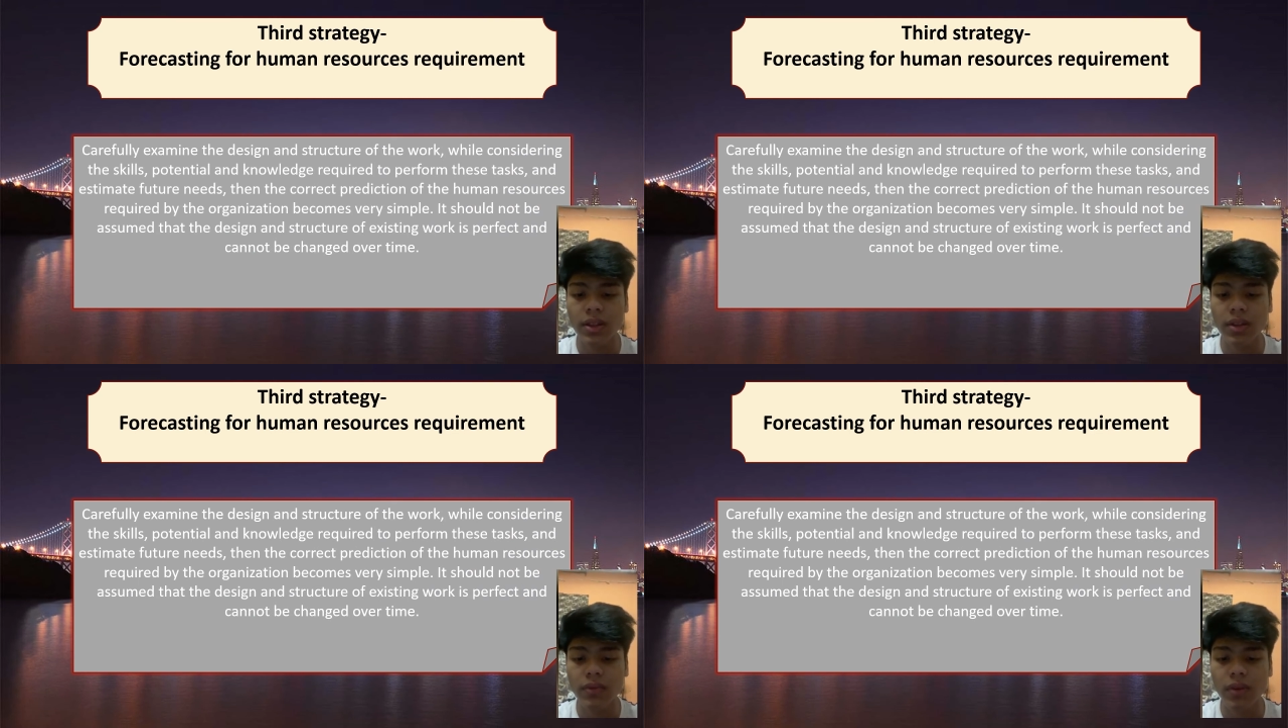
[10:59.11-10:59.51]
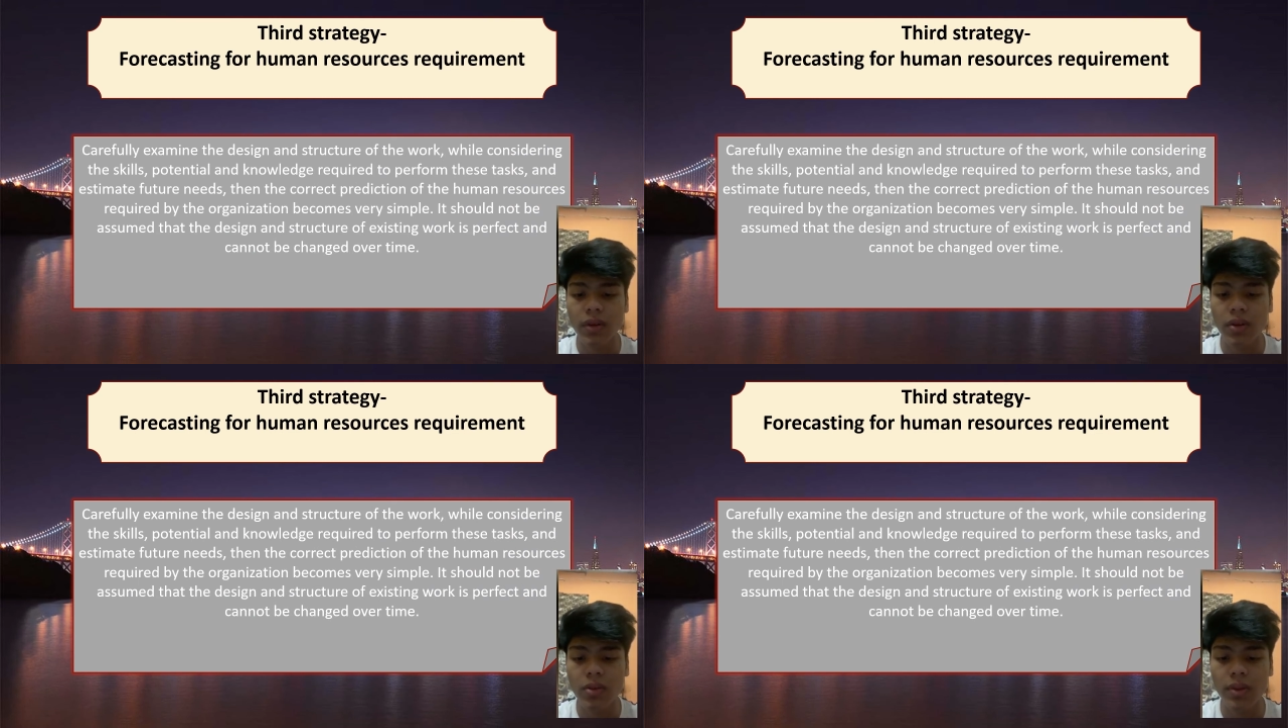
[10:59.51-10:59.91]
for
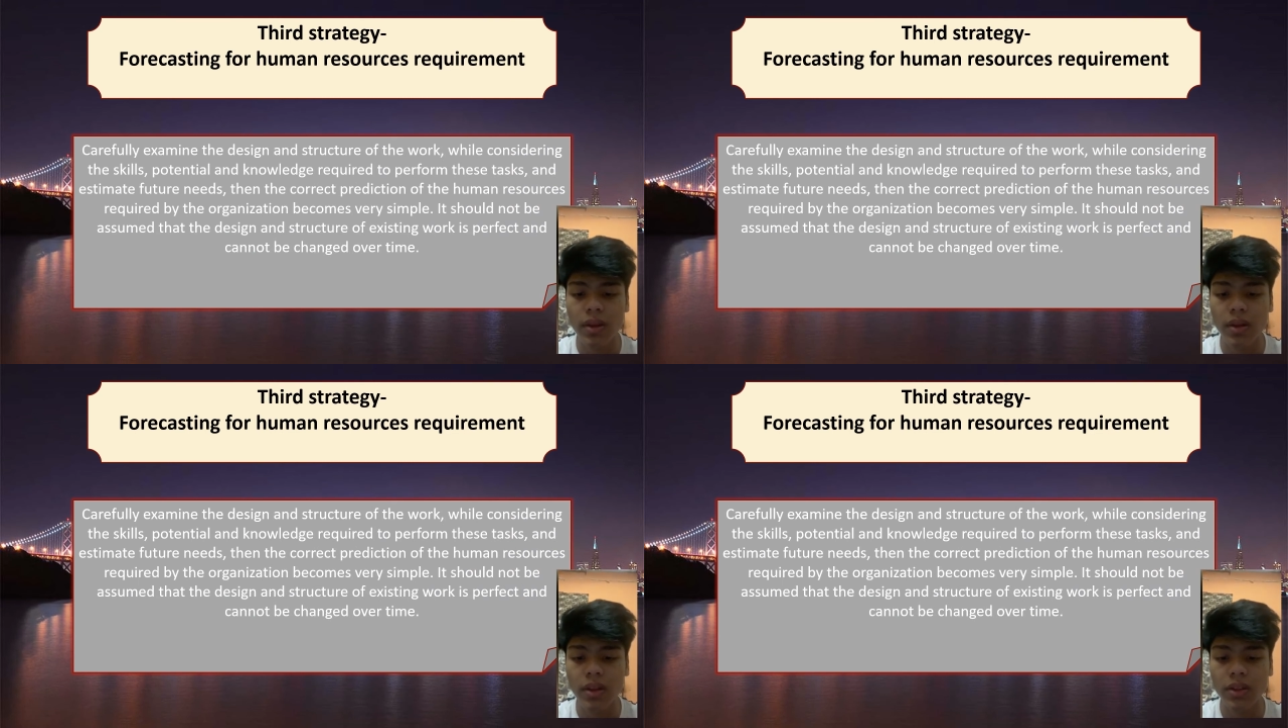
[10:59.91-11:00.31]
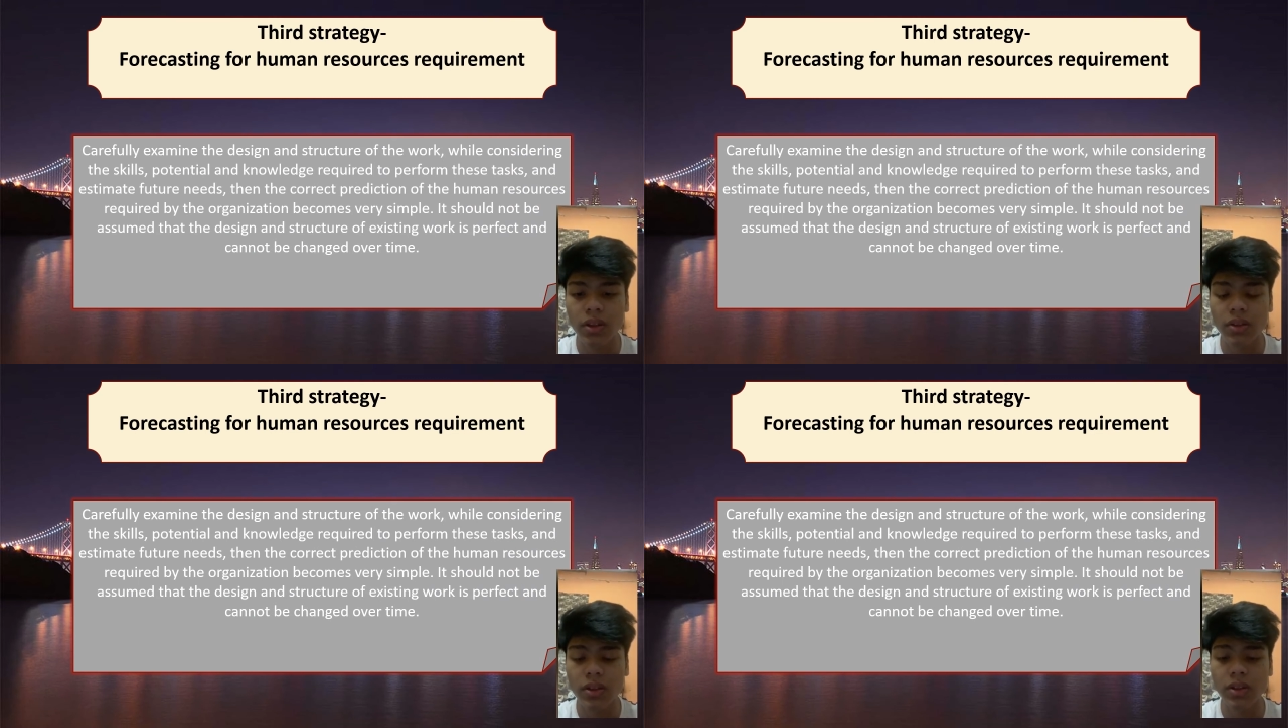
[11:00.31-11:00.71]
human
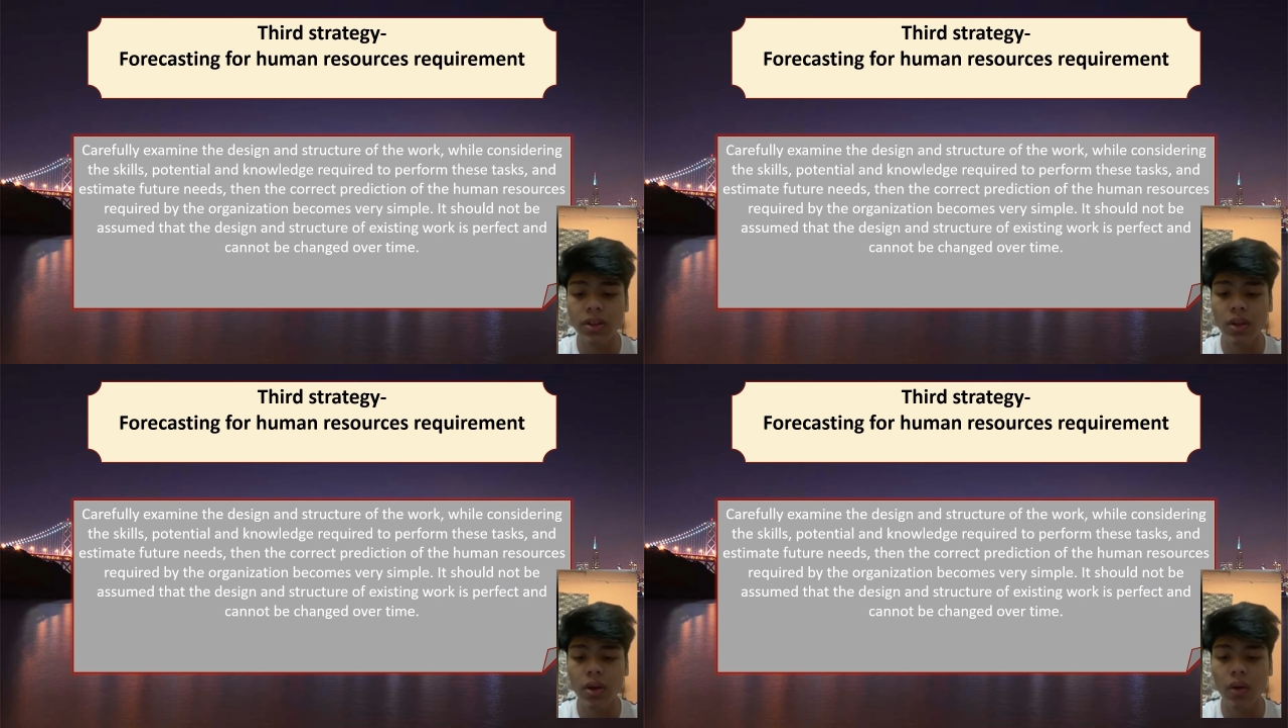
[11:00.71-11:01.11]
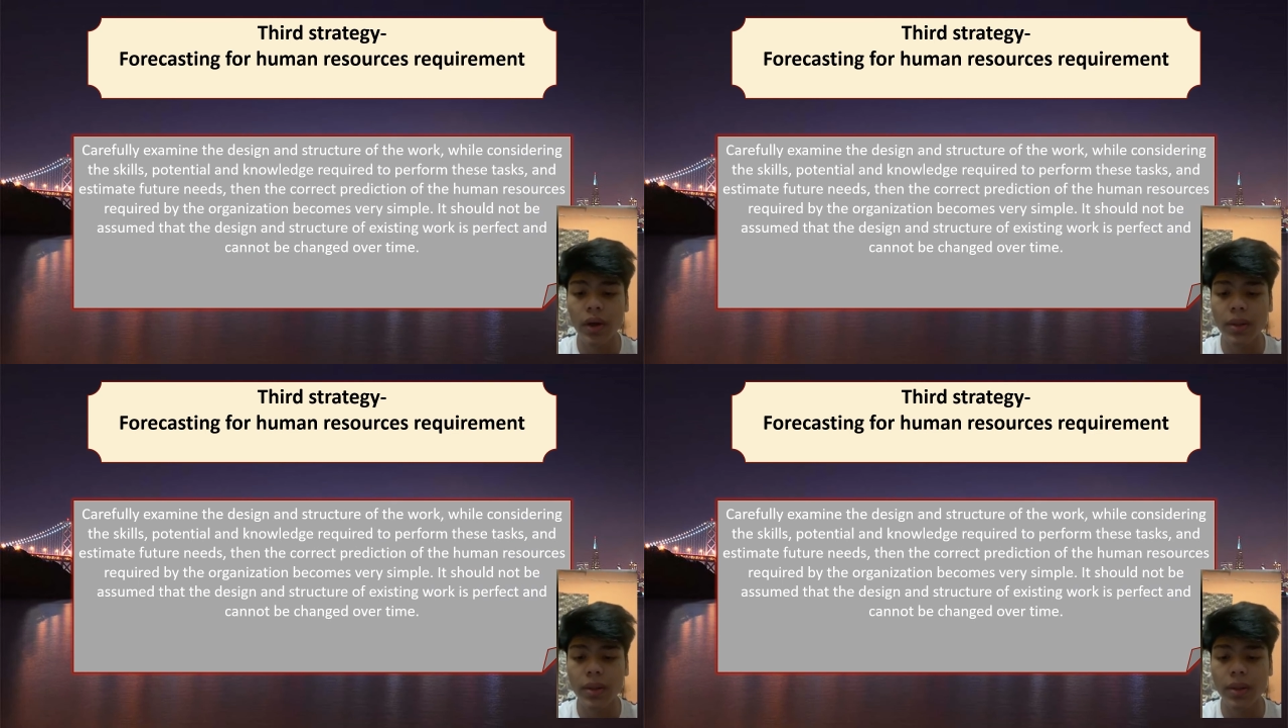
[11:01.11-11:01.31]
resources requirement.